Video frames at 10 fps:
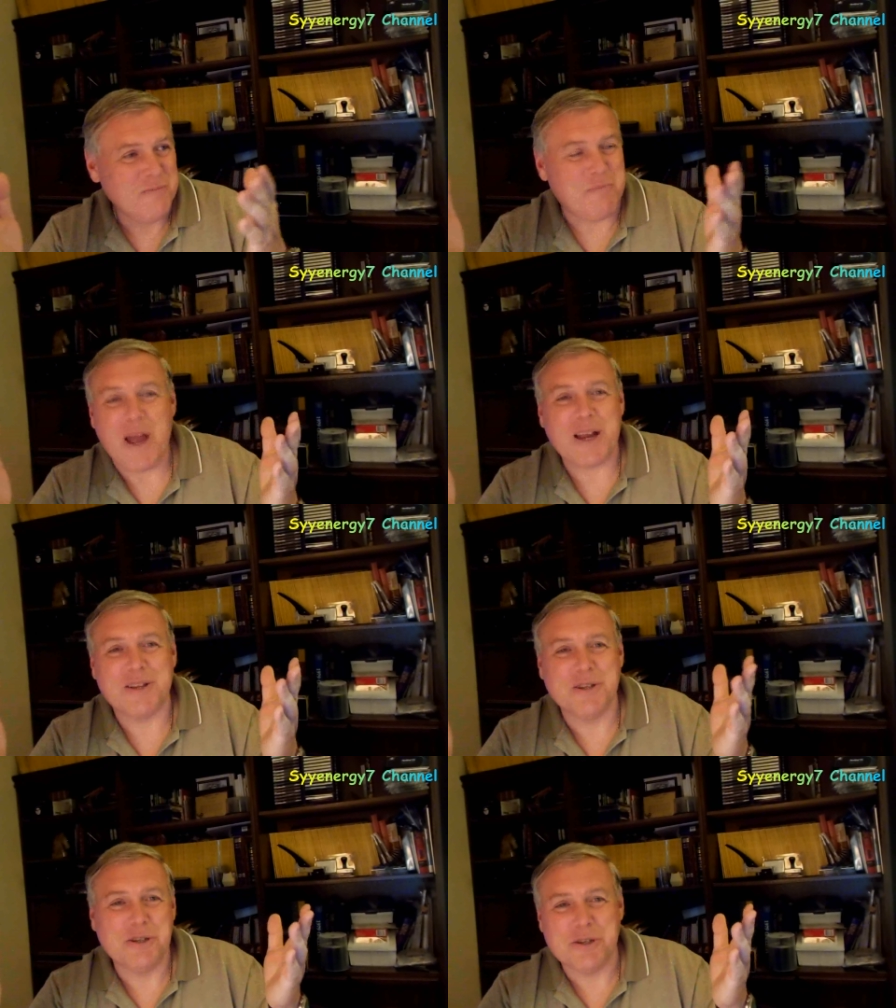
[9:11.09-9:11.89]

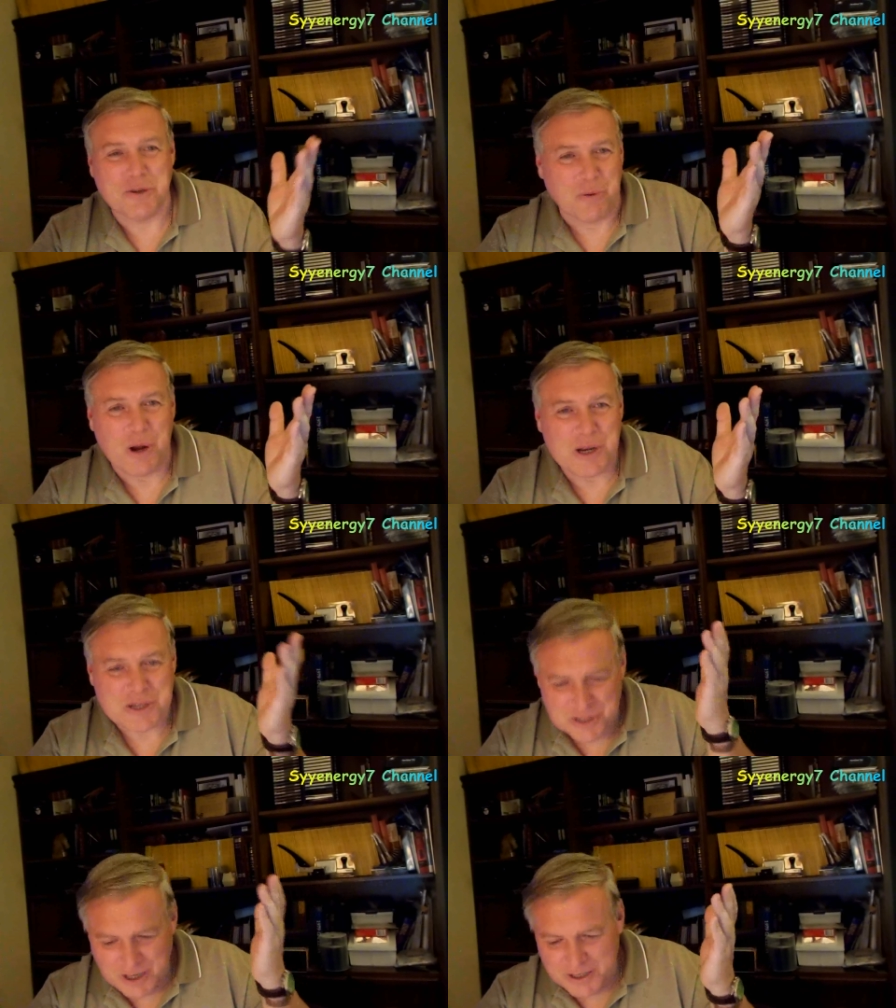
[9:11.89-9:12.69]
back uh,
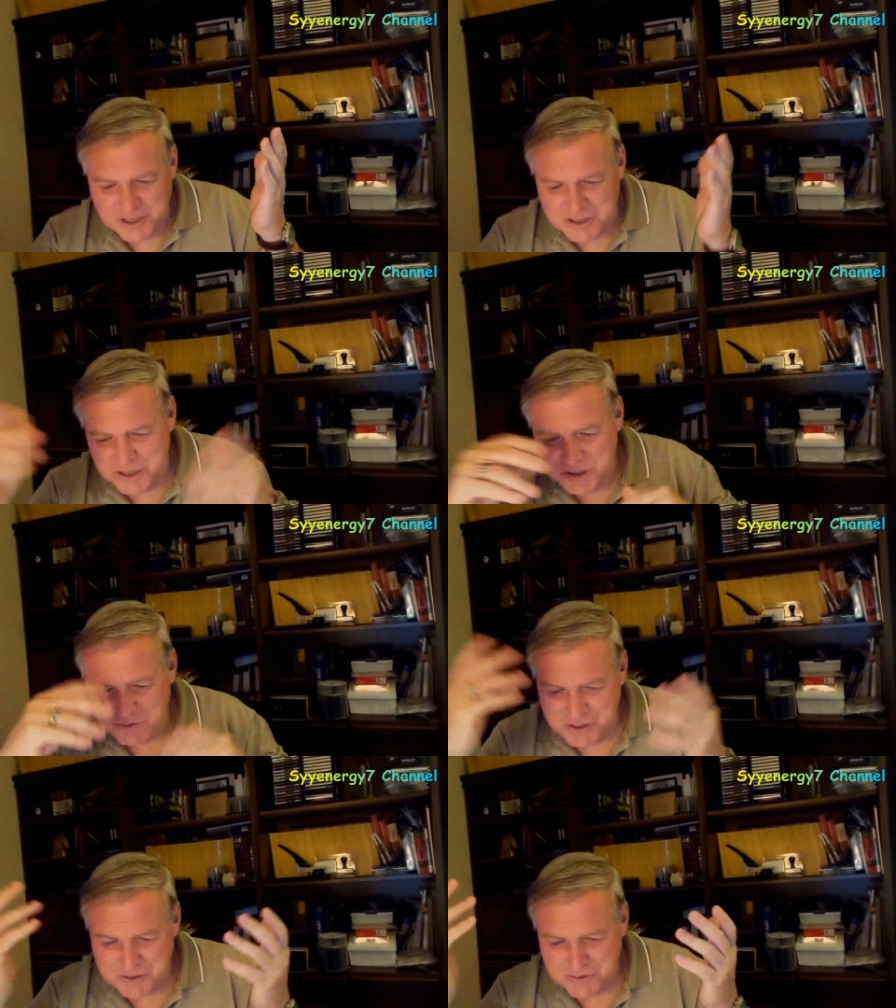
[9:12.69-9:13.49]
garage scientist. This
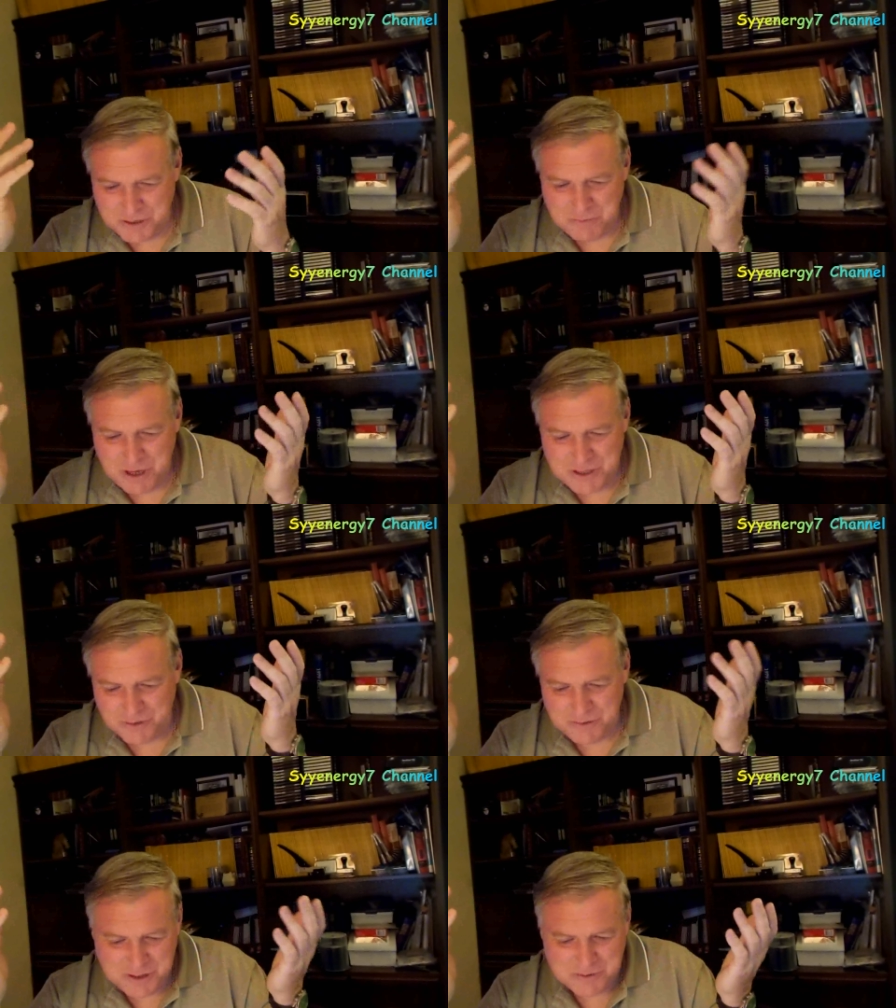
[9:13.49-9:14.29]
was this was the
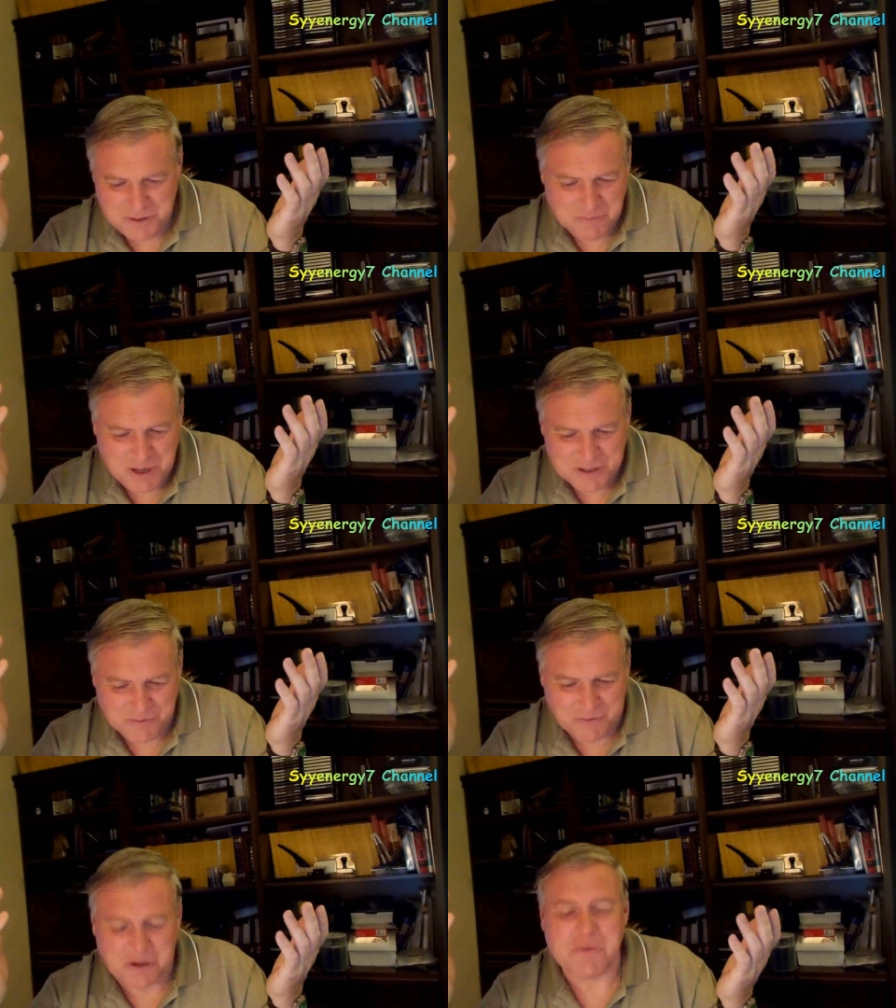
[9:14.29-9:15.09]
major this was the major
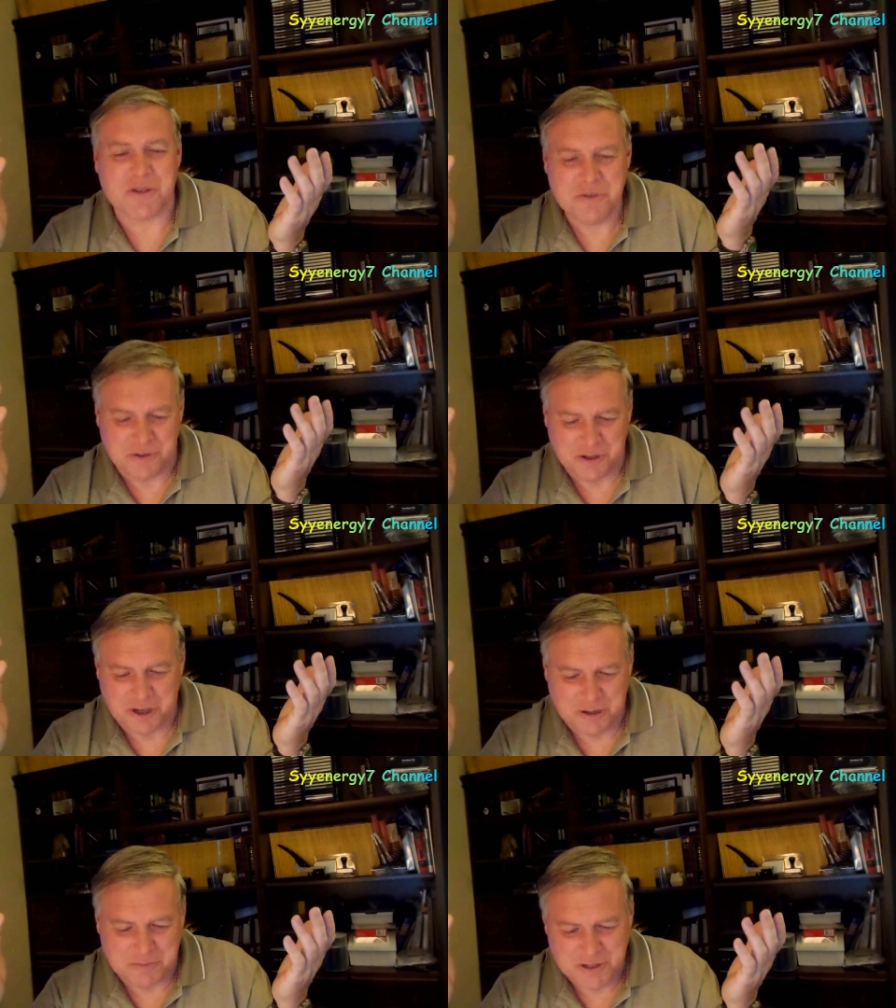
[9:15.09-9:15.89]
pharmaceutical
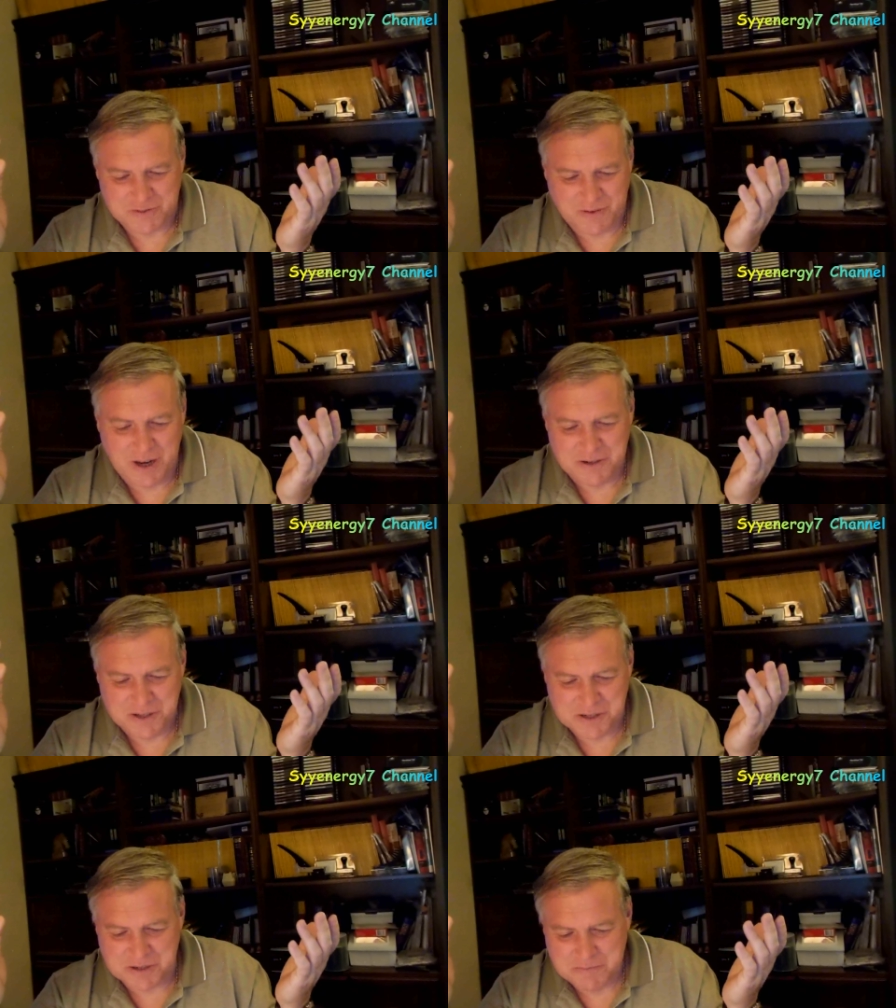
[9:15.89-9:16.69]
companies found
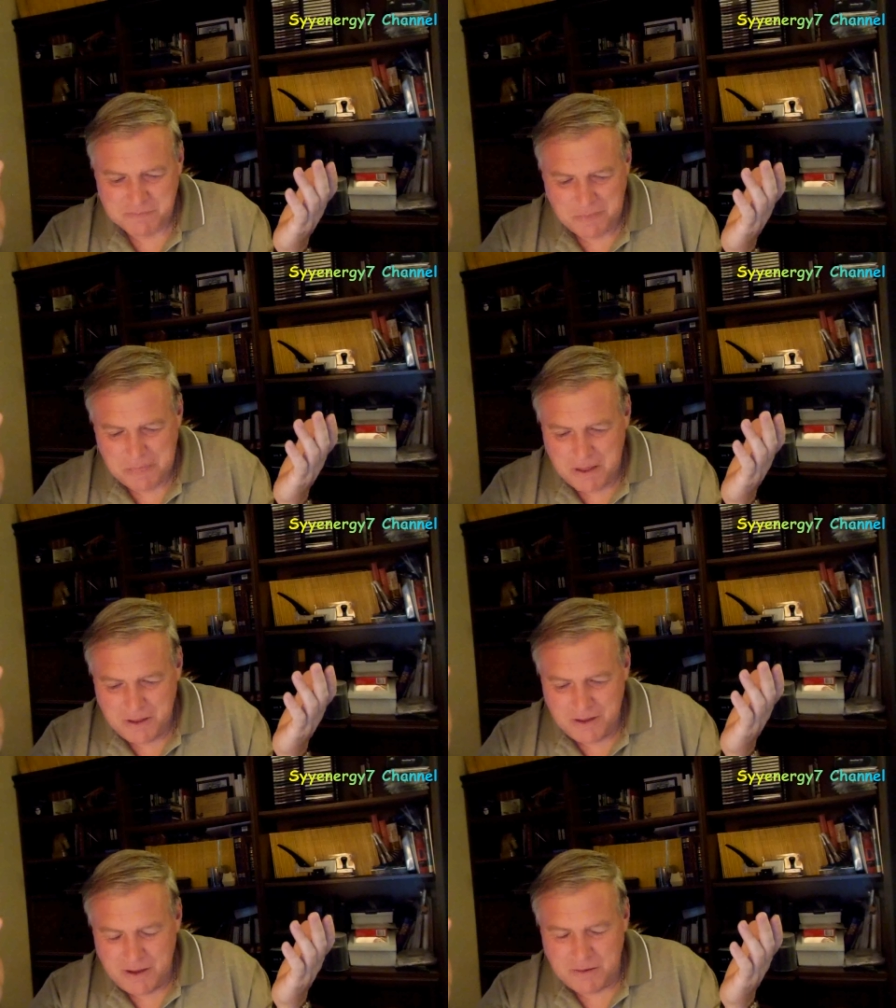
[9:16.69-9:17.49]
this,
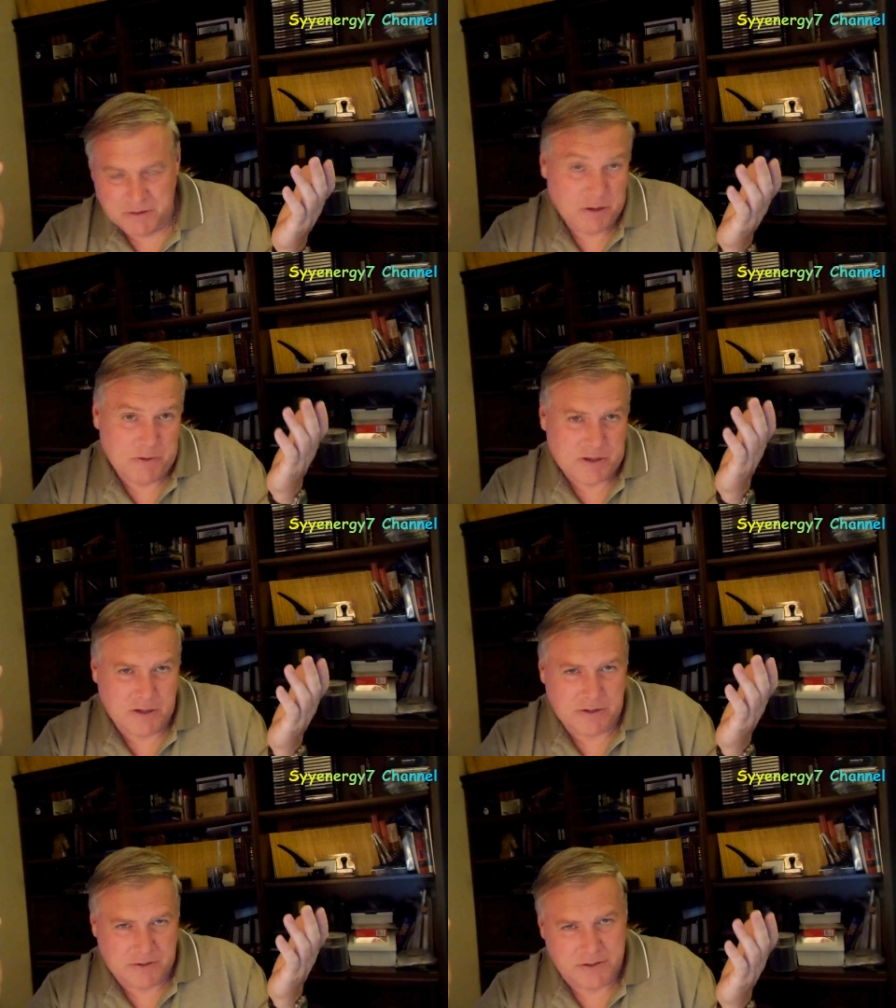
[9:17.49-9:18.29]
but nobody's
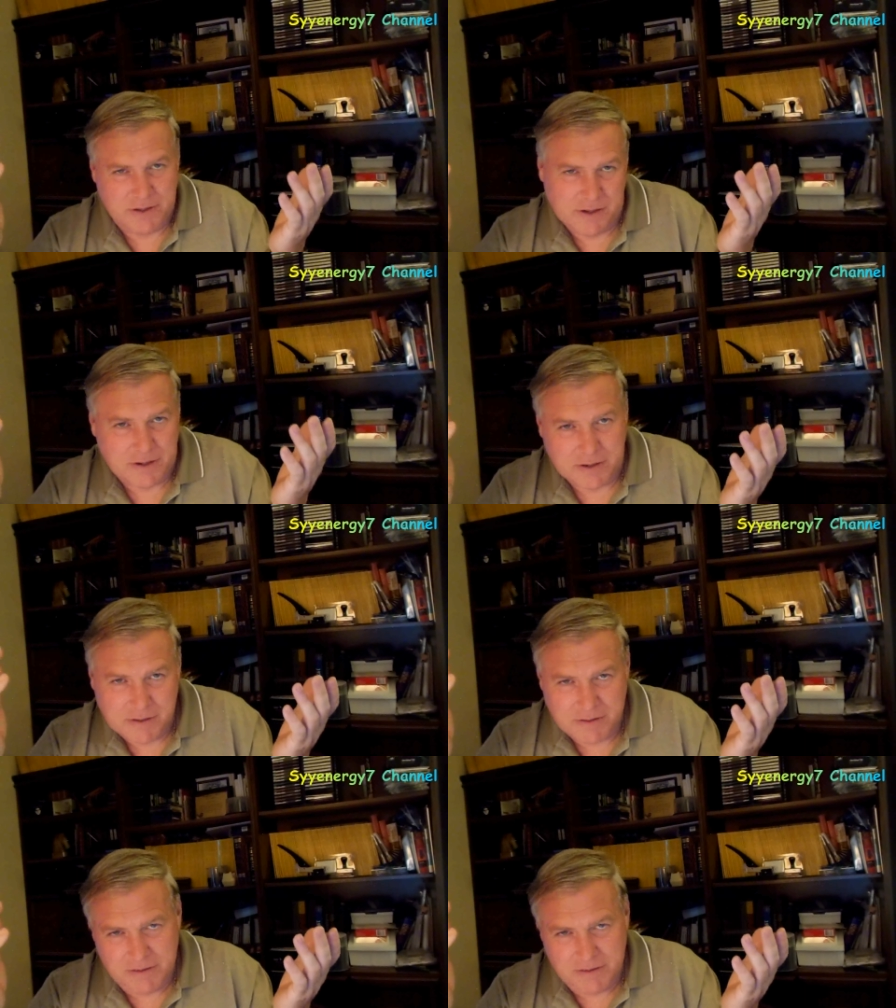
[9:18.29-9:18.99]
interested in it.